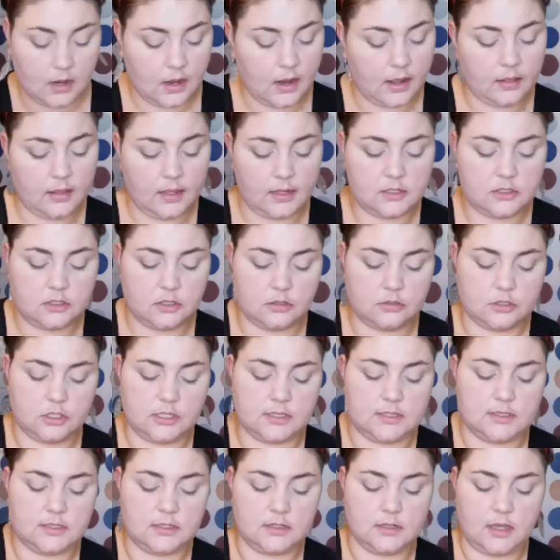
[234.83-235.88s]
I like to
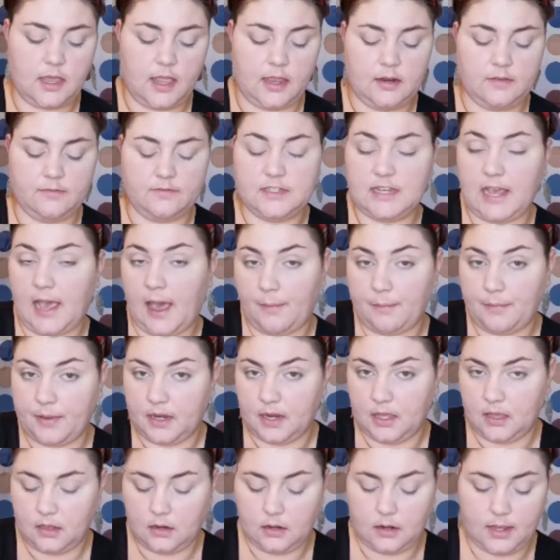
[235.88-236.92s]
just kind of tap
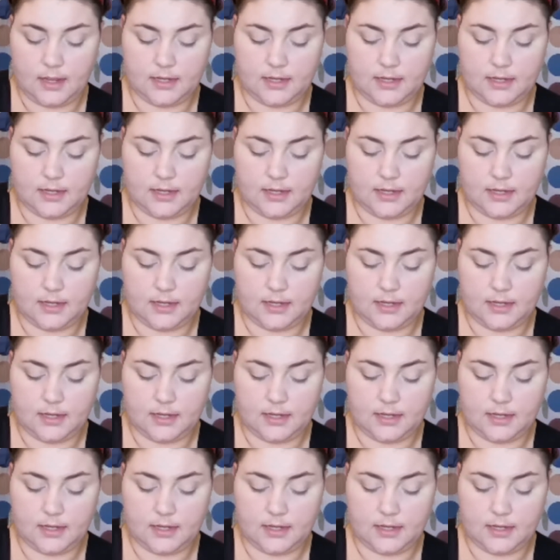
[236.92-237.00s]
it in.